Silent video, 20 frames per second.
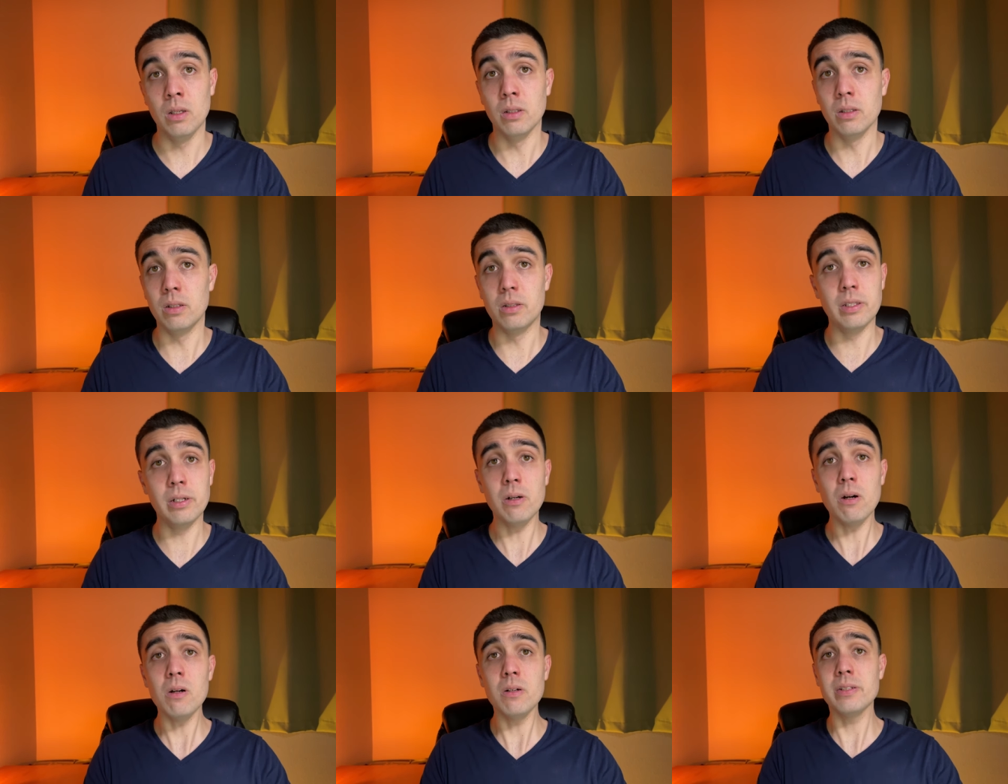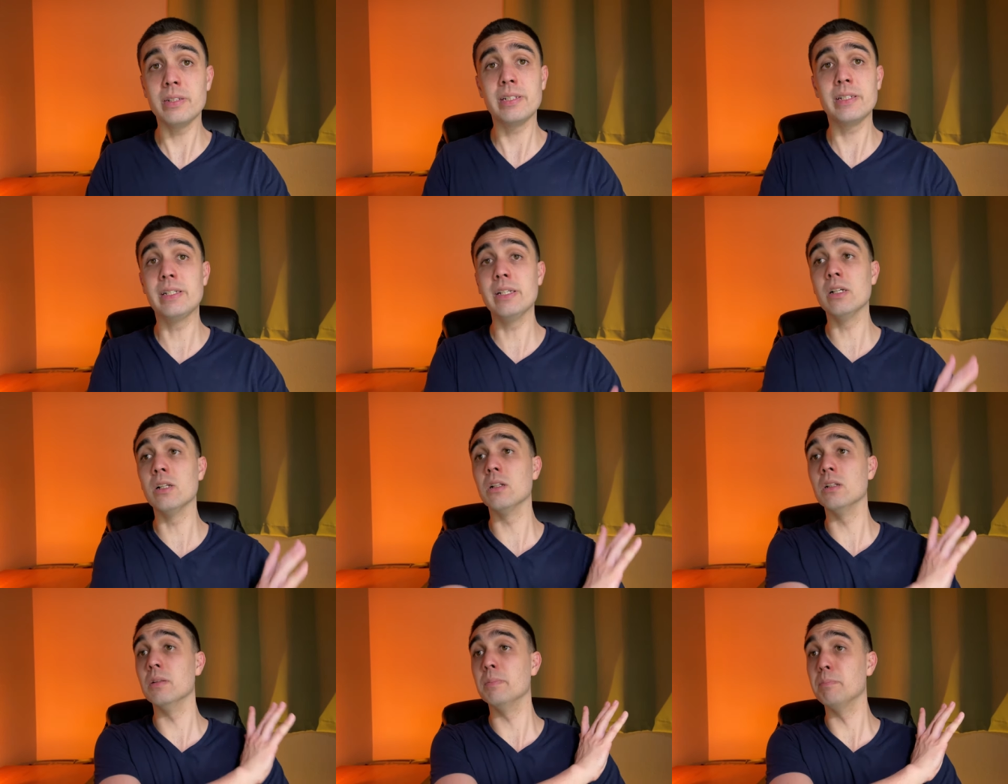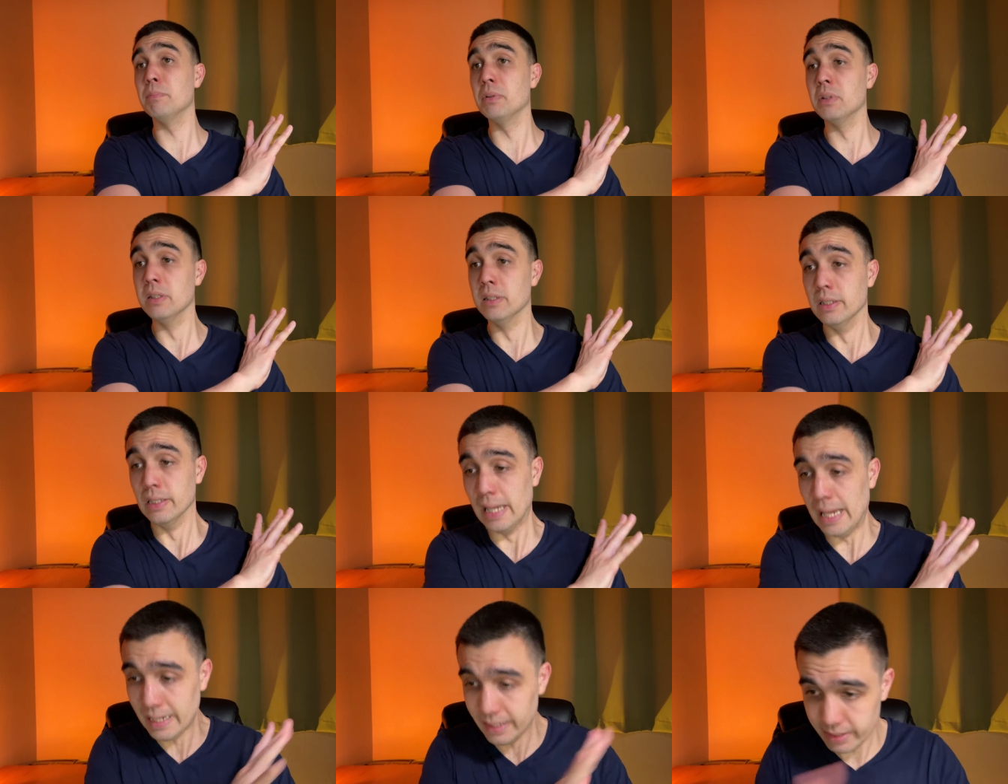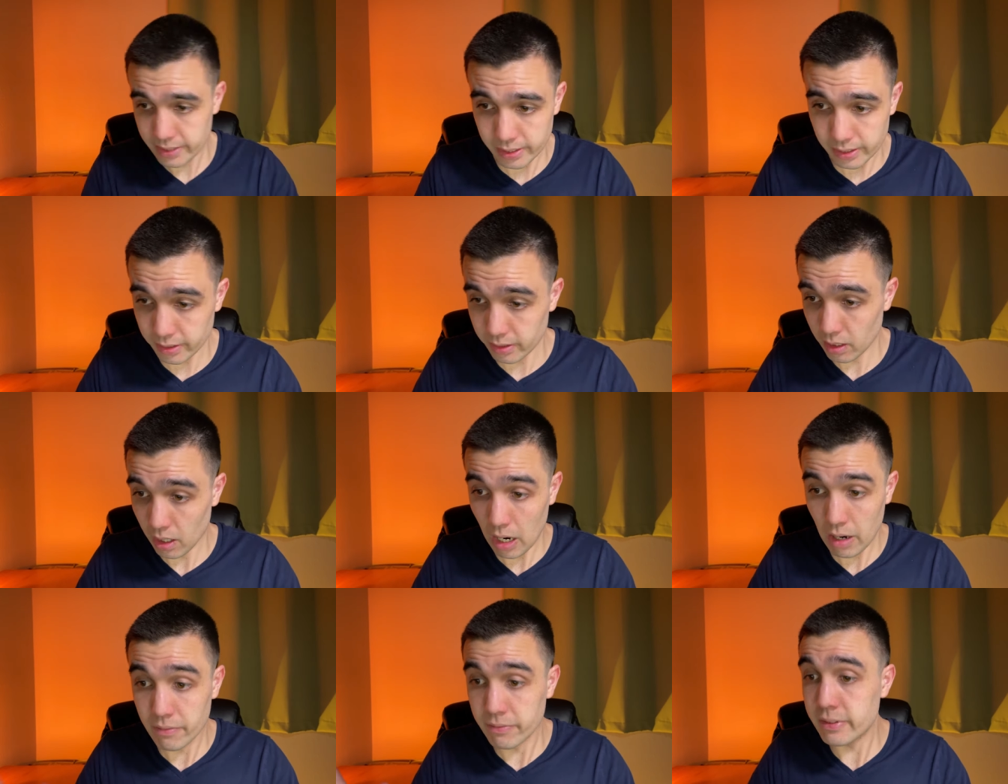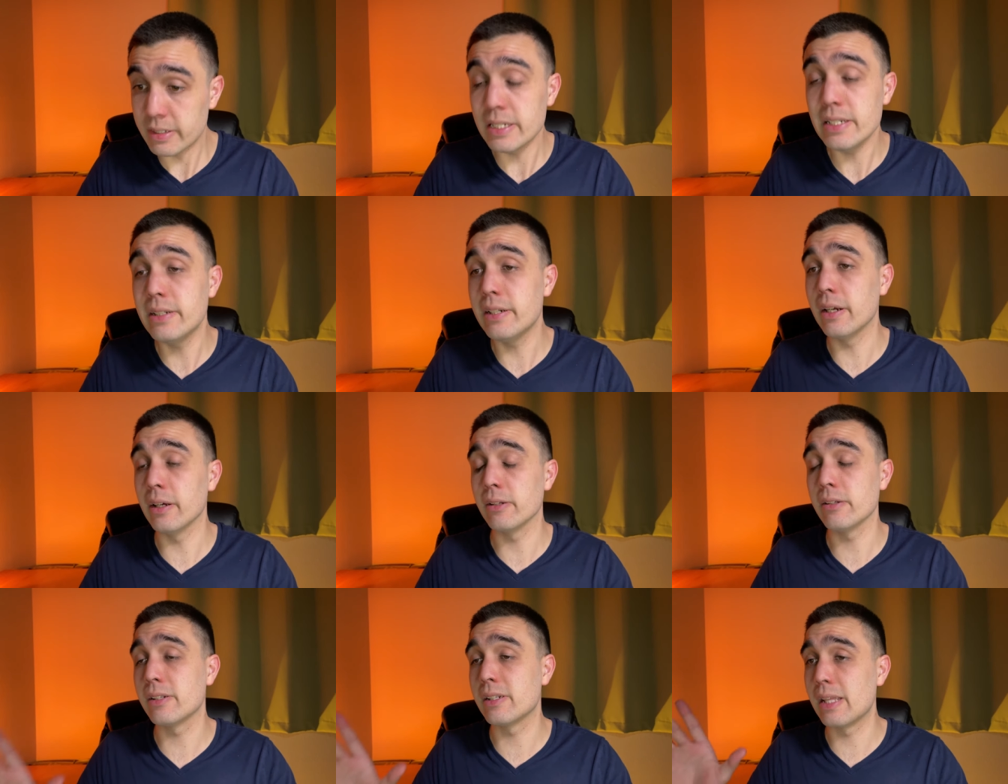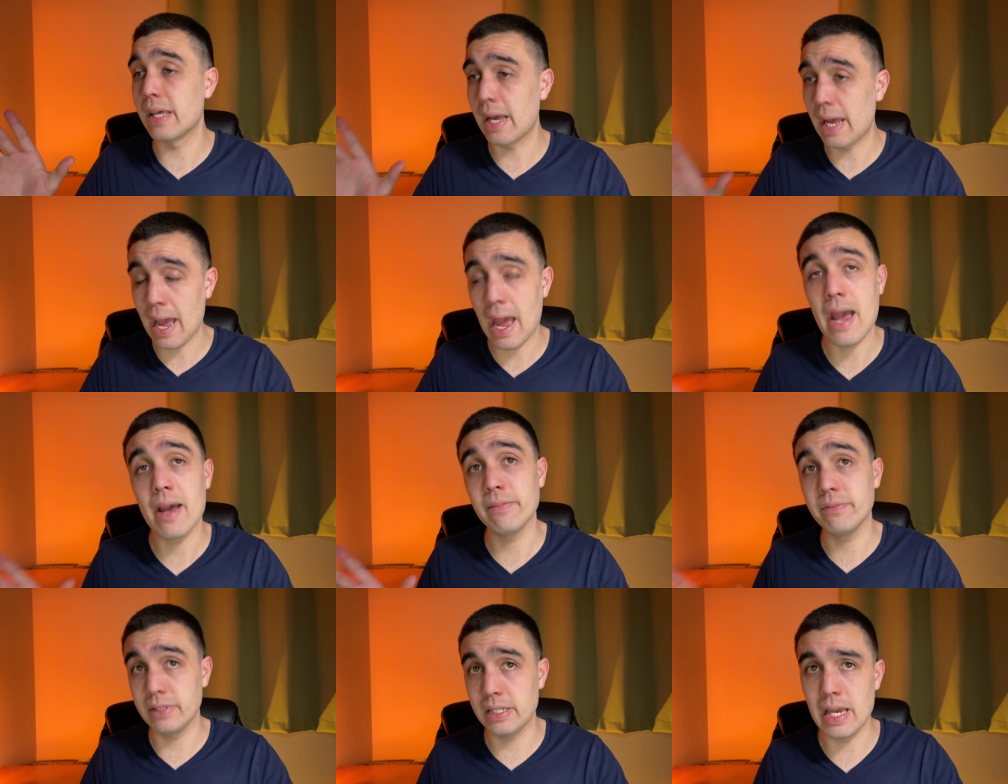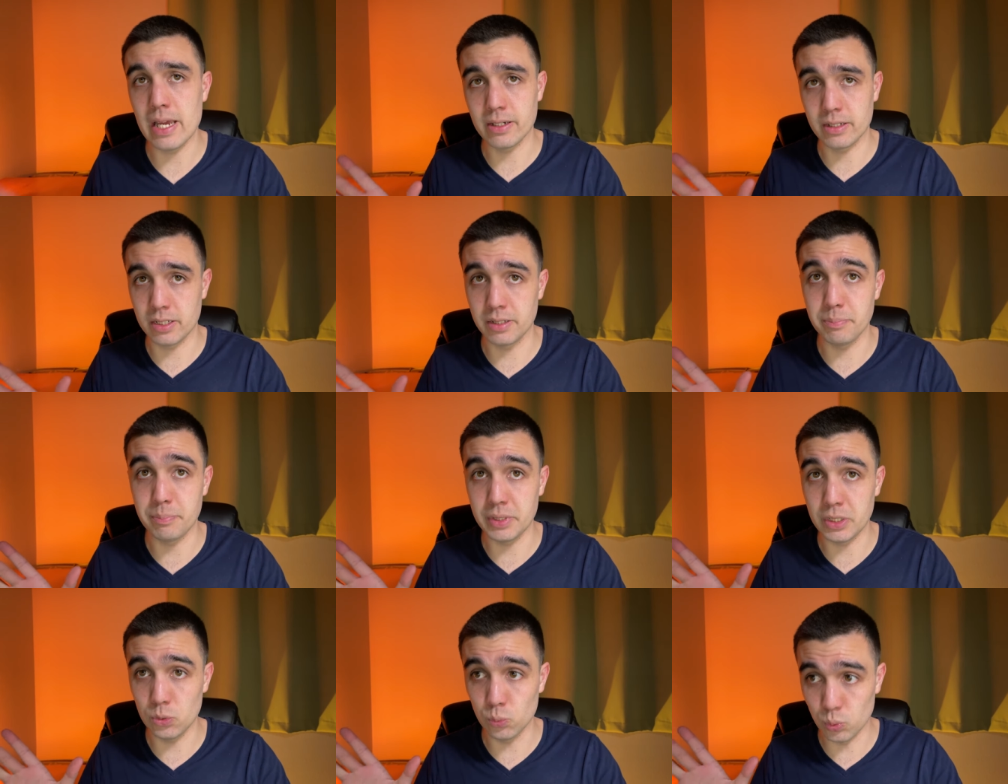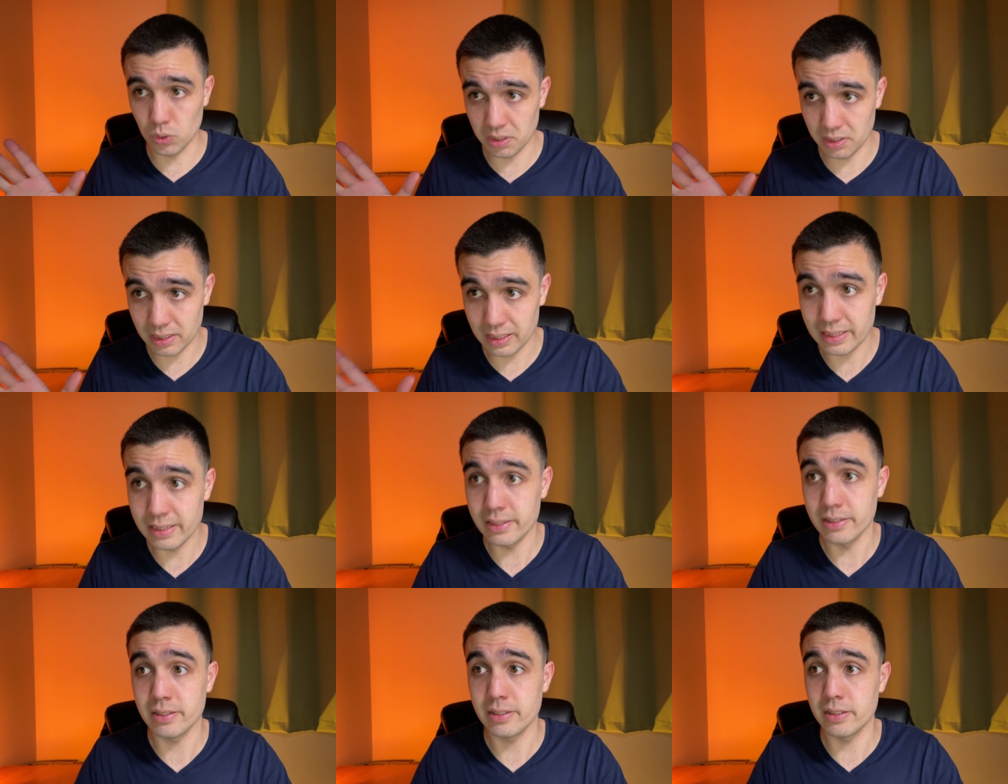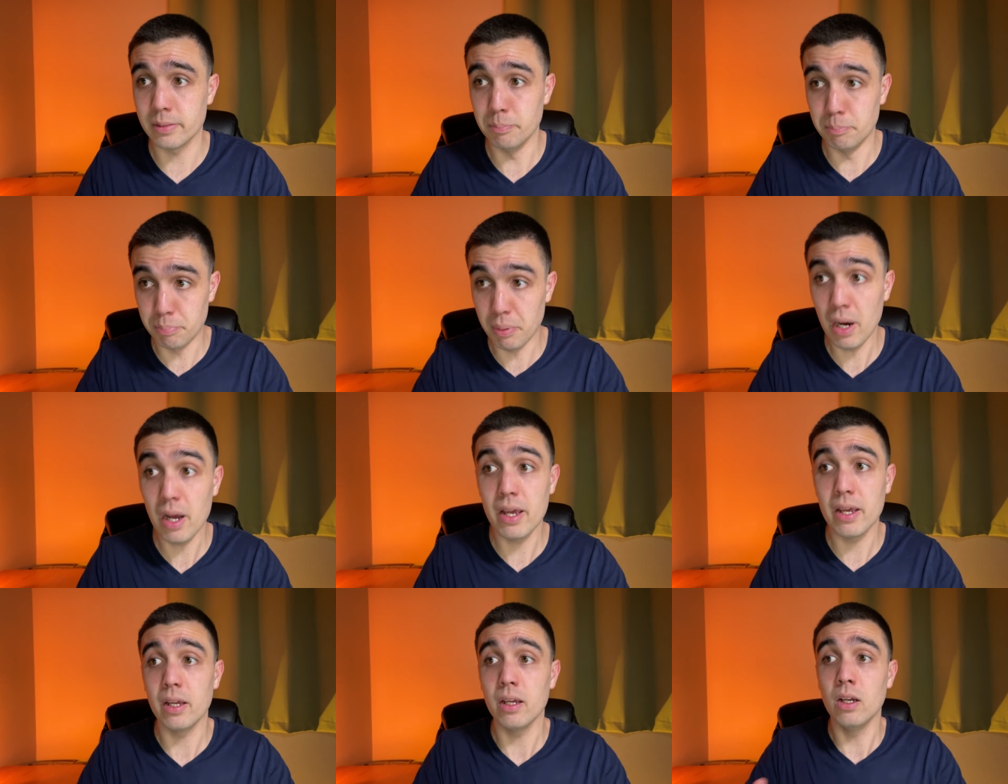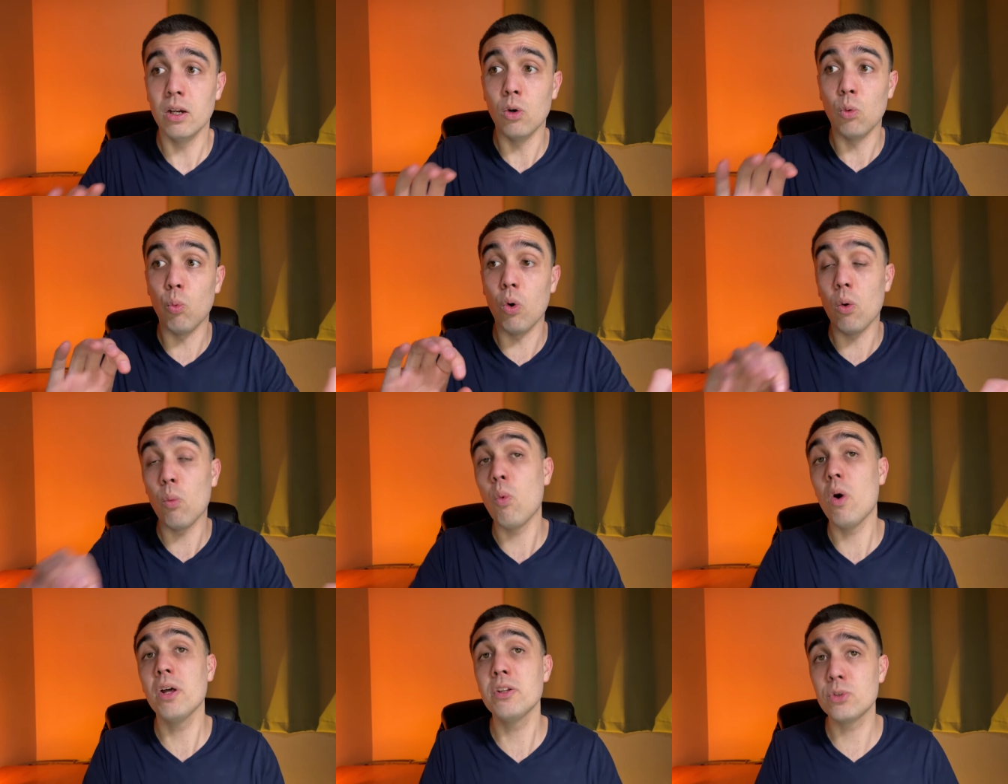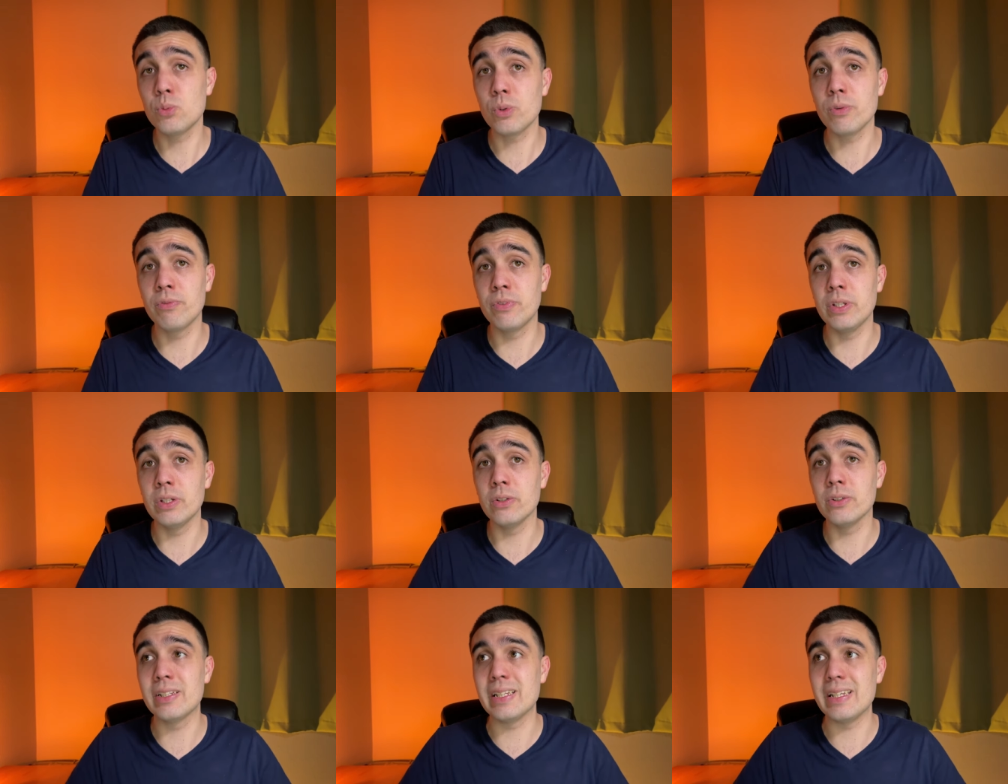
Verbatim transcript: There are still plenty of details that have yet to be released, but what was revealed